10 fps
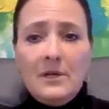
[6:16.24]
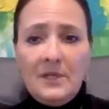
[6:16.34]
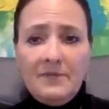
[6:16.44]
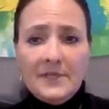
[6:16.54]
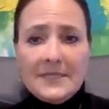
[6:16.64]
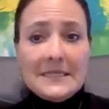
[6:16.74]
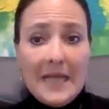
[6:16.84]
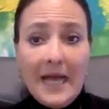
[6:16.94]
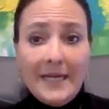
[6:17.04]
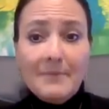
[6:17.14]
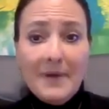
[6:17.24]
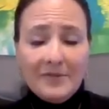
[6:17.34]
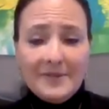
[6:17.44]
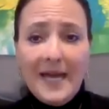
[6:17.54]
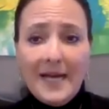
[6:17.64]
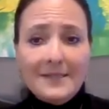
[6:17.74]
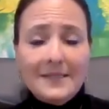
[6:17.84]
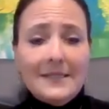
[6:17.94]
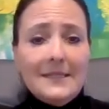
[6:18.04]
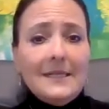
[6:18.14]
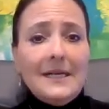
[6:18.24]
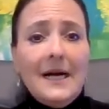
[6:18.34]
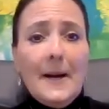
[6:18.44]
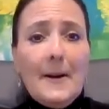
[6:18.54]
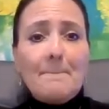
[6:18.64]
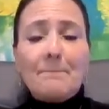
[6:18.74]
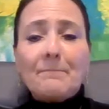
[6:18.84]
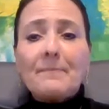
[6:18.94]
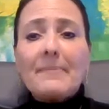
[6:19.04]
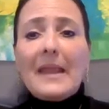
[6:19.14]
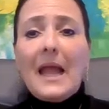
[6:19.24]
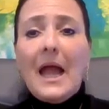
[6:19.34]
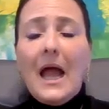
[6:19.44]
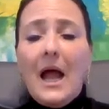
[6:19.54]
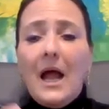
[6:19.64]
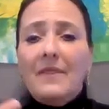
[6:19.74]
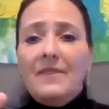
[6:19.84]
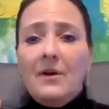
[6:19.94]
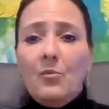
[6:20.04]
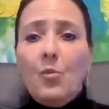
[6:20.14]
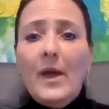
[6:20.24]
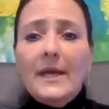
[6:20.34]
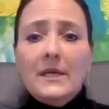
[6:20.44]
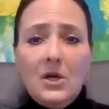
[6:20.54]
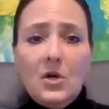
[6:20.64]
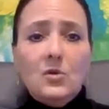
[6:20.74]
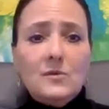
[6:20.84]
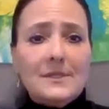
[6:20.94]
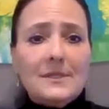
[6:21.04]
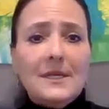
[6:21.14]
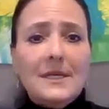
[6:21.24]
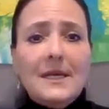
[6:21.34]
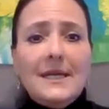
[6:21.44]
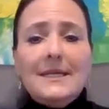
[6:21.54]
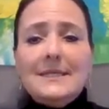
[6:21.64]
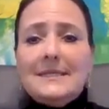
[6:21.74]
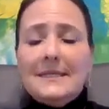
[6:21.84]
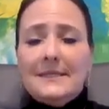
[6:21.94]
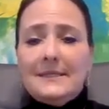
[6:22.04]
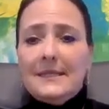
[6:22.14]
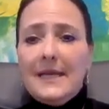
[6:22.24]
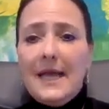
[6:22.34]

even a slide about that. The way it goes is that